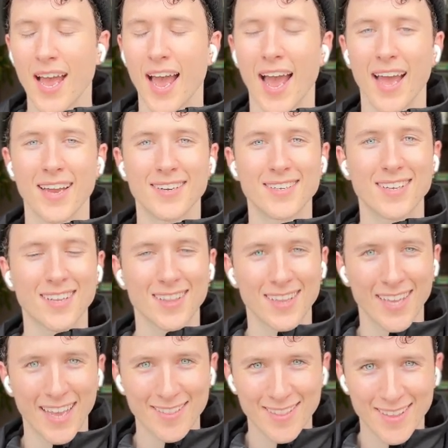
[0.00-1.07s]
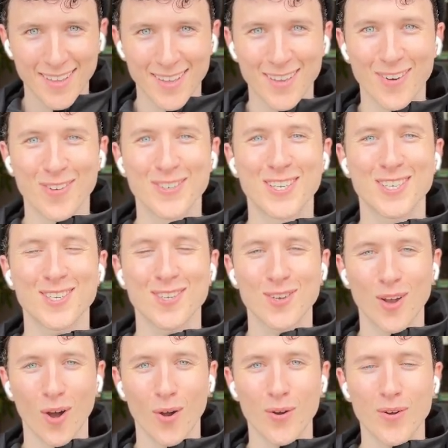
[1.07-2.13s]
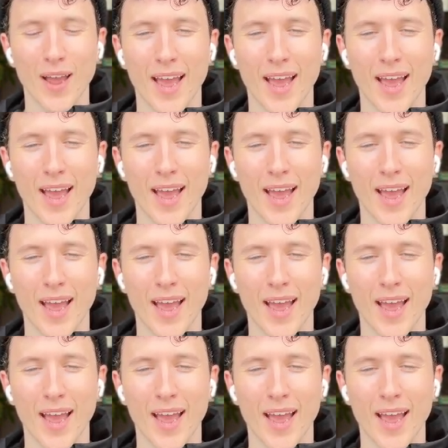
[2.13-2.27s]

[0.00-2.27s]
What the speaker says: and let the audition go.